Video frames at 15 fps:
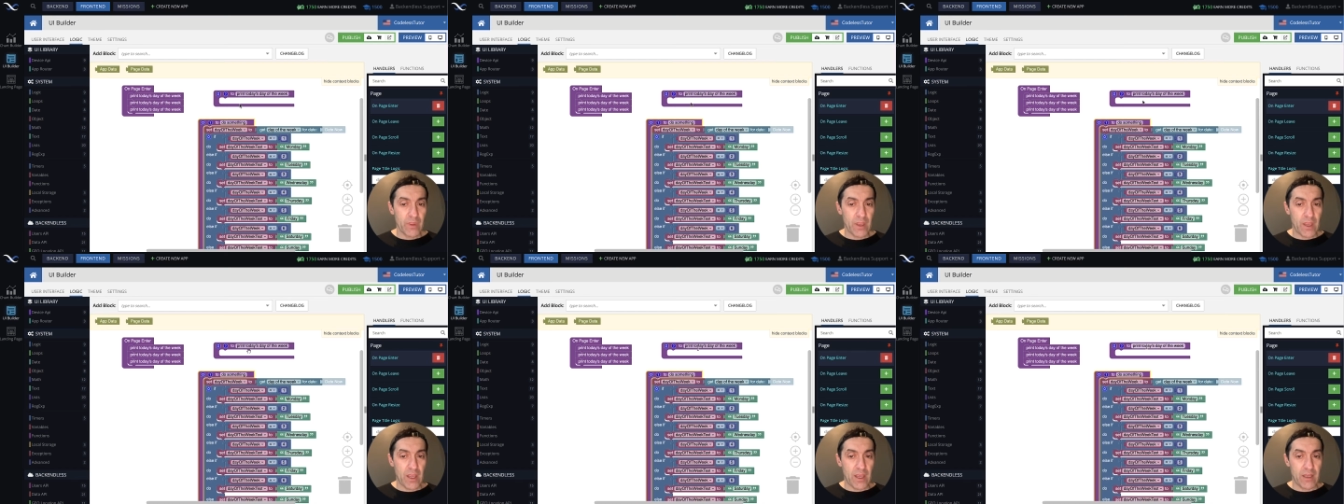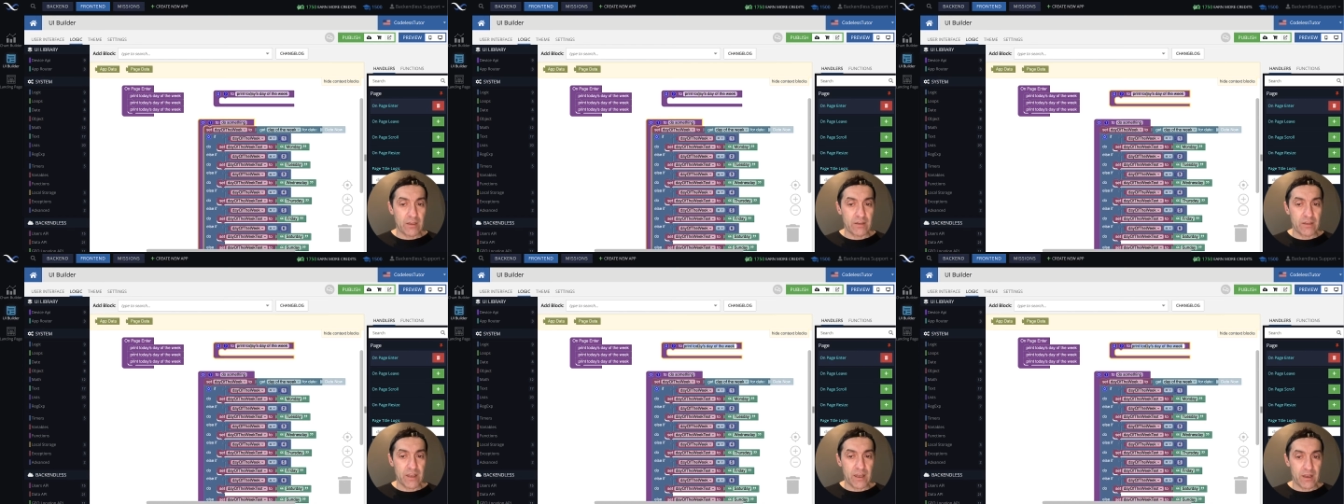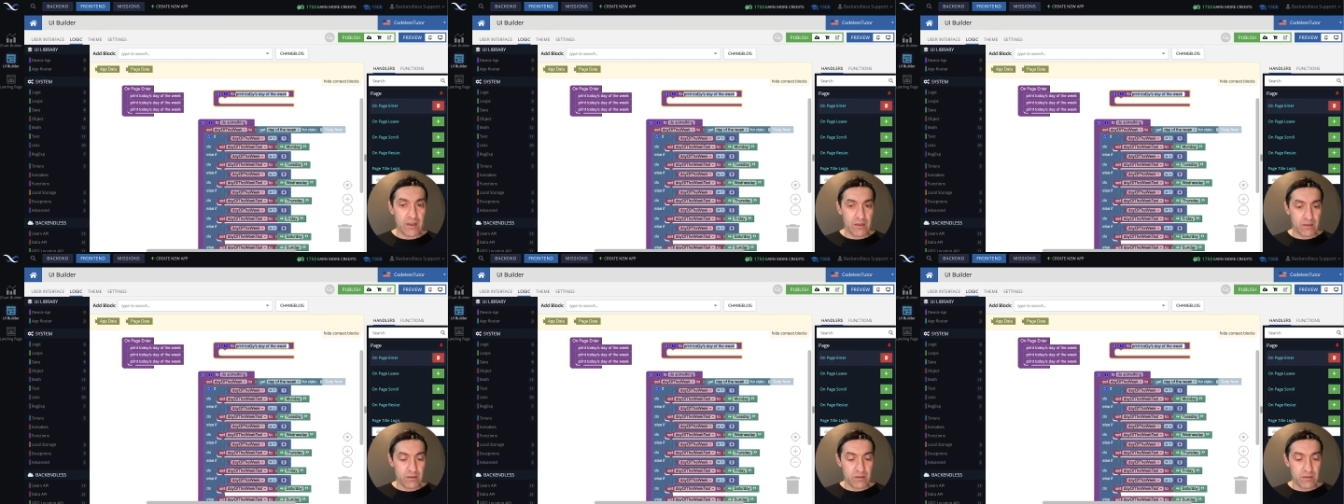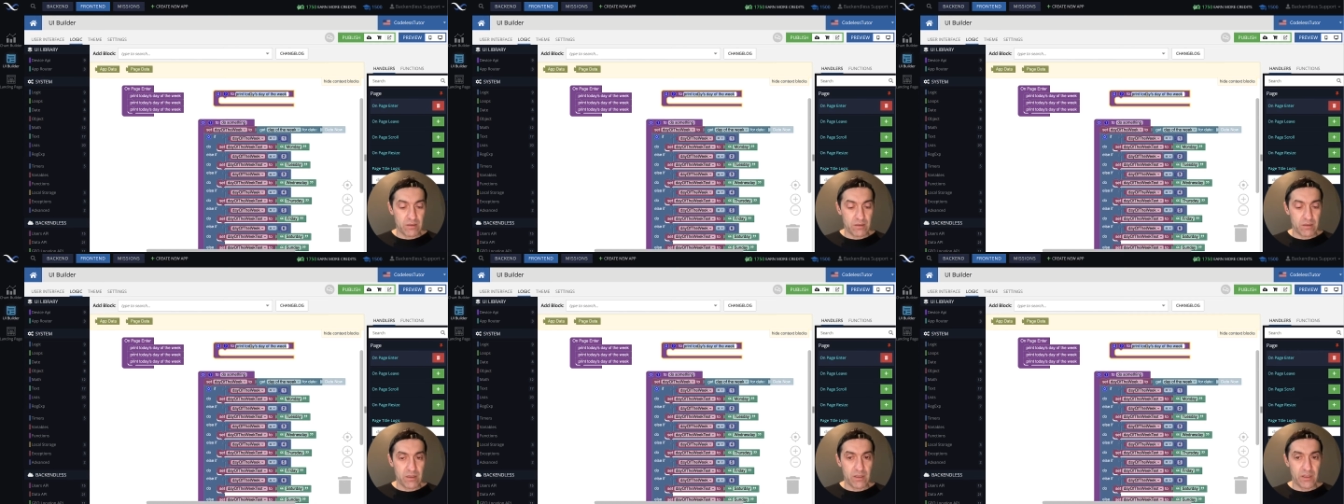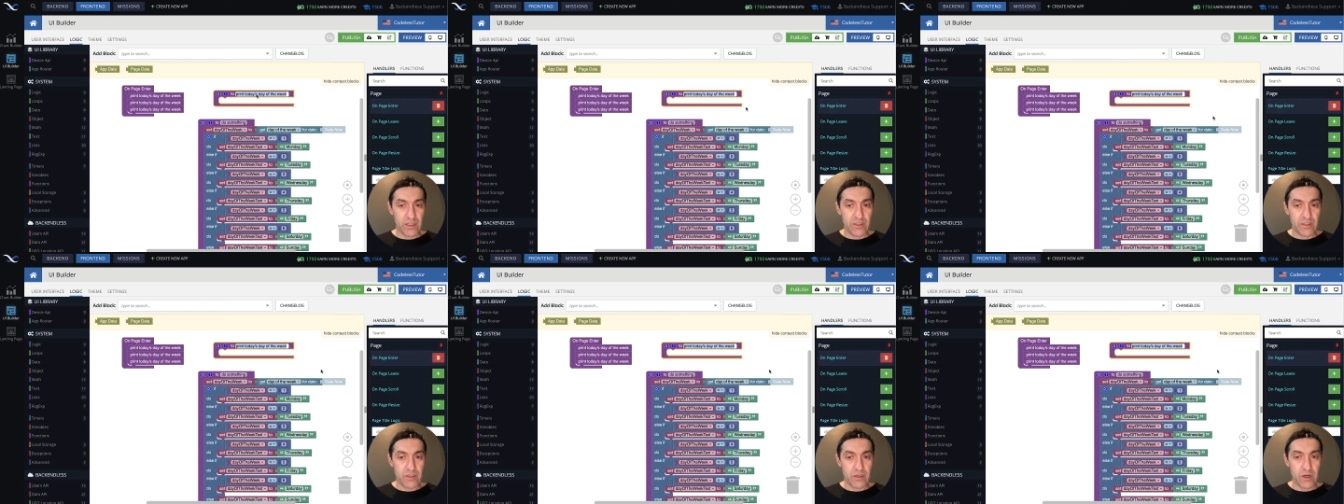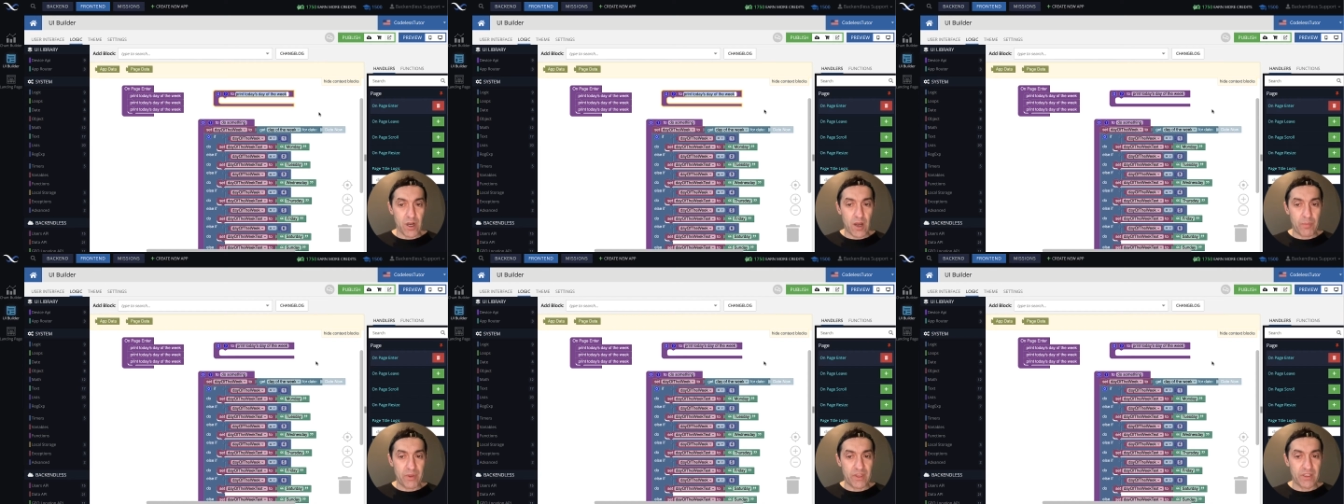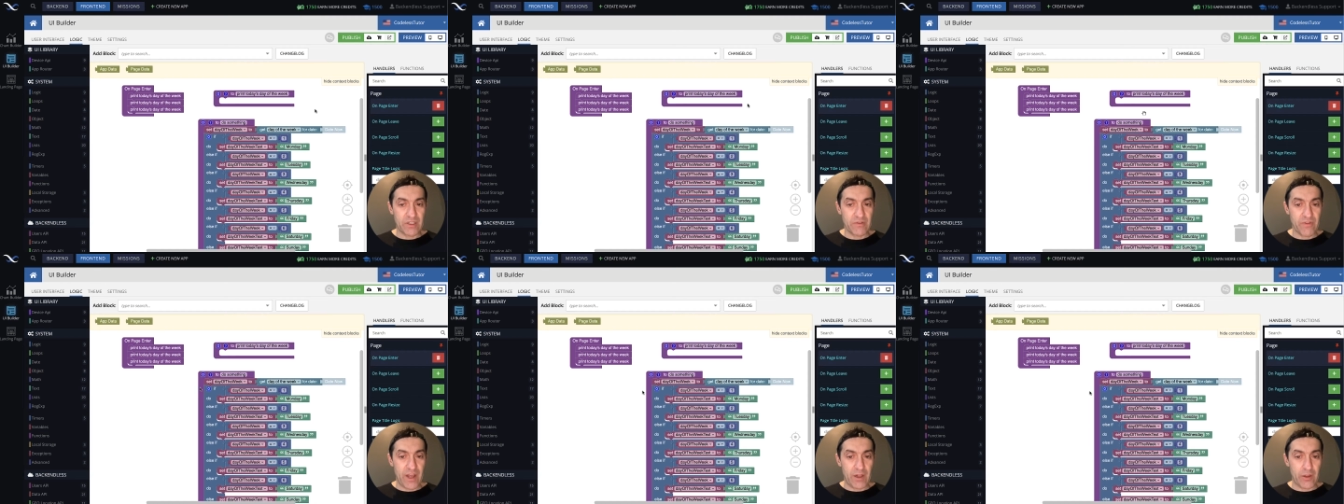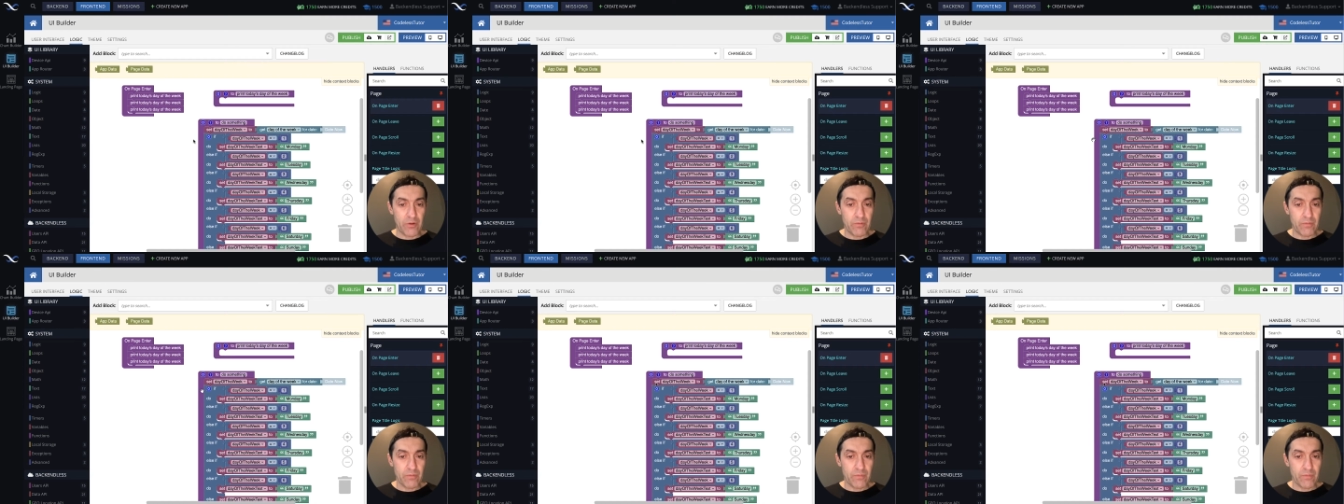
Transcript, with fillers: and uh, let's copy this value.